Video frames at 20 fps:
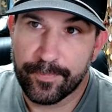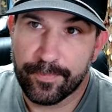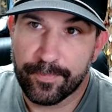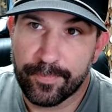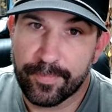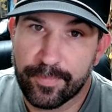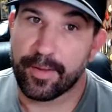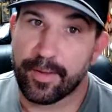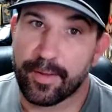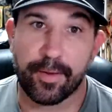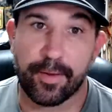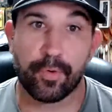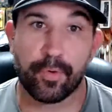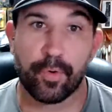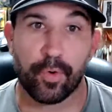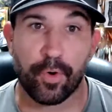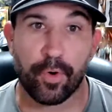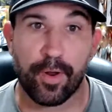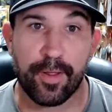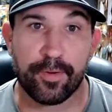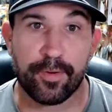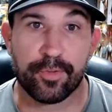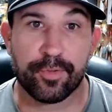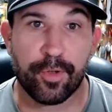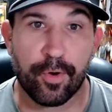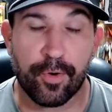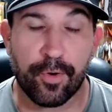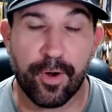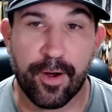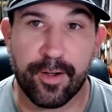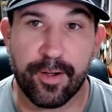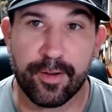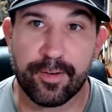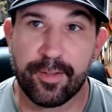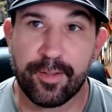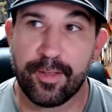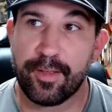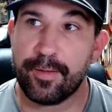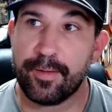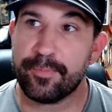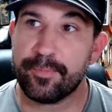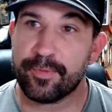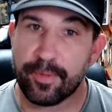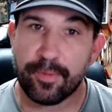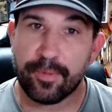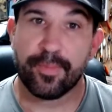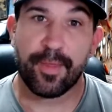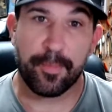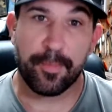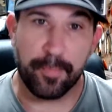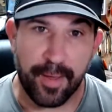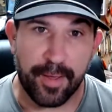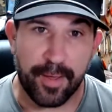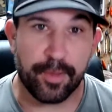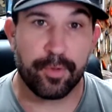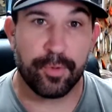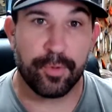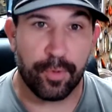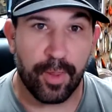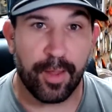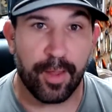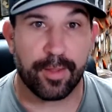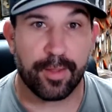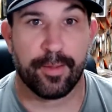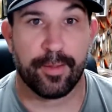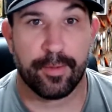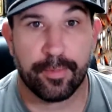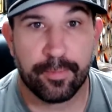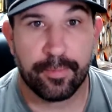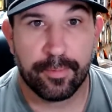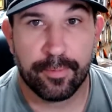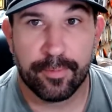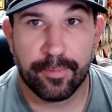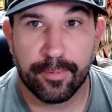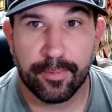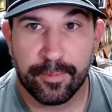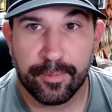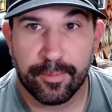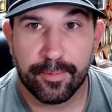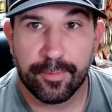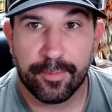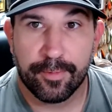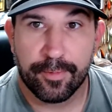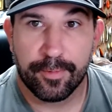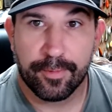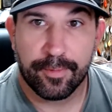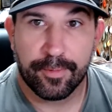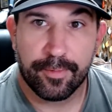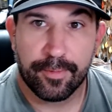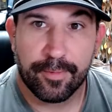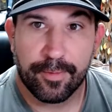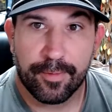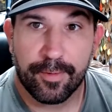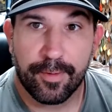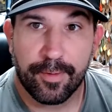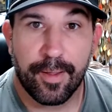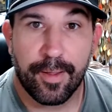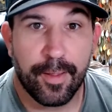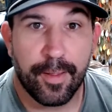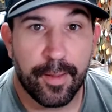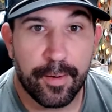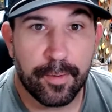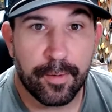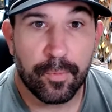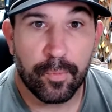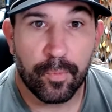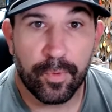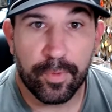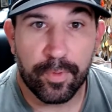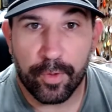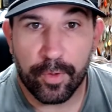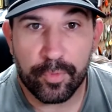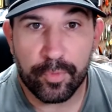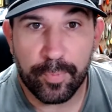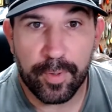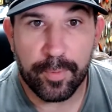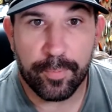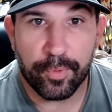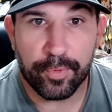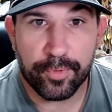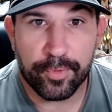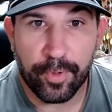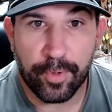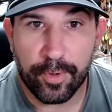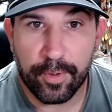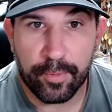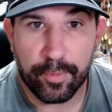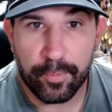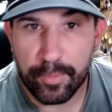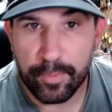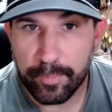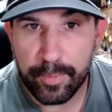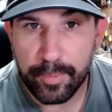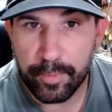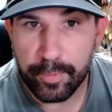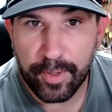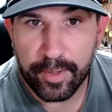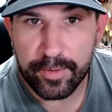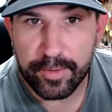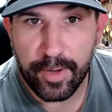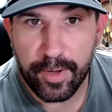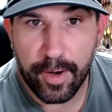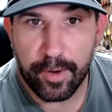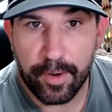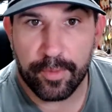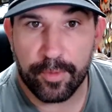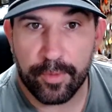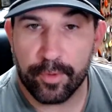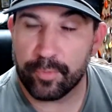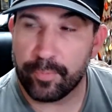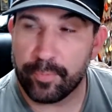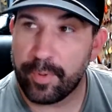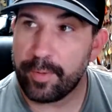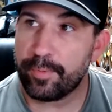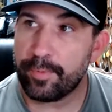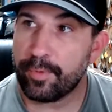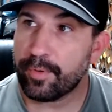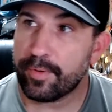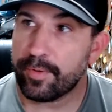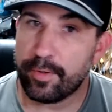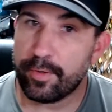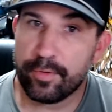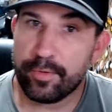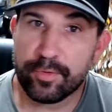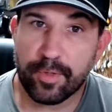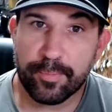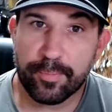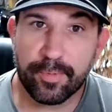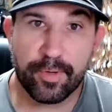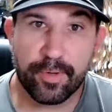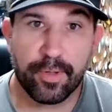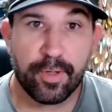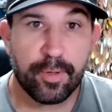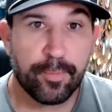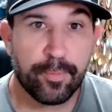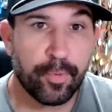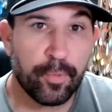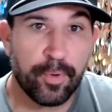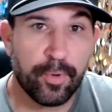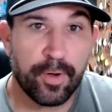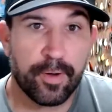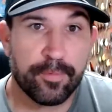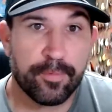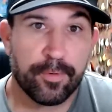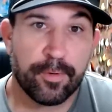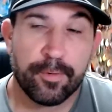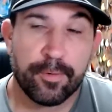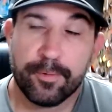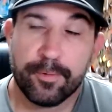They have great songwriting teams. They make you like it. And when those people start, when people get tired of those people, or they do something dumb or whatever,